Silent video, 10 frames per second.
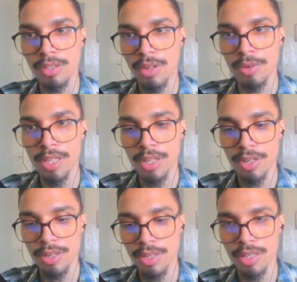go
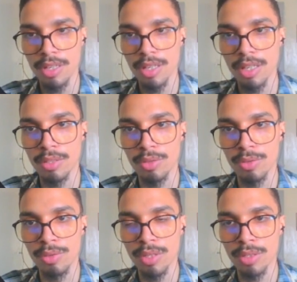here and
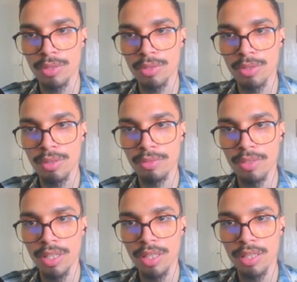do Control
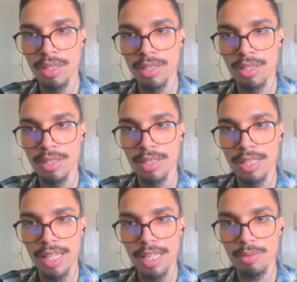V.
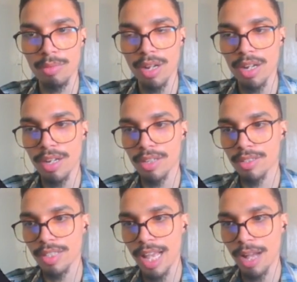It
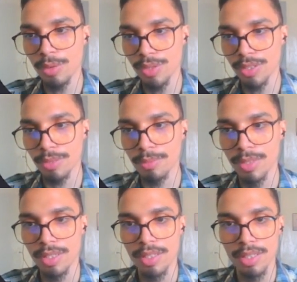works. Awesome.
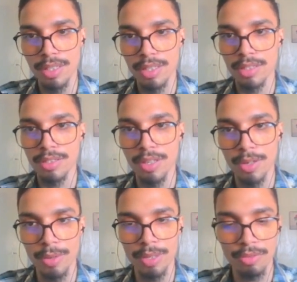
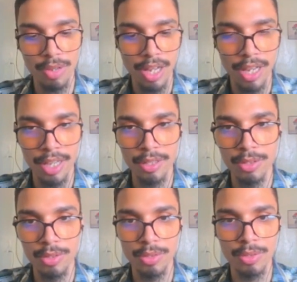So if I
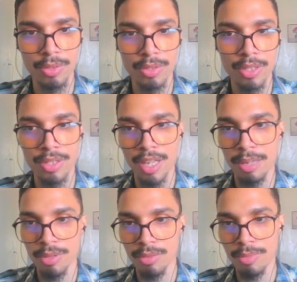do the same
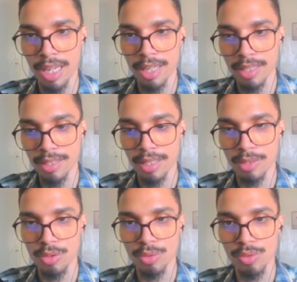command and
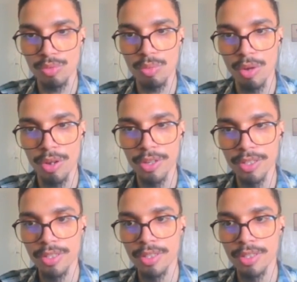choose 1,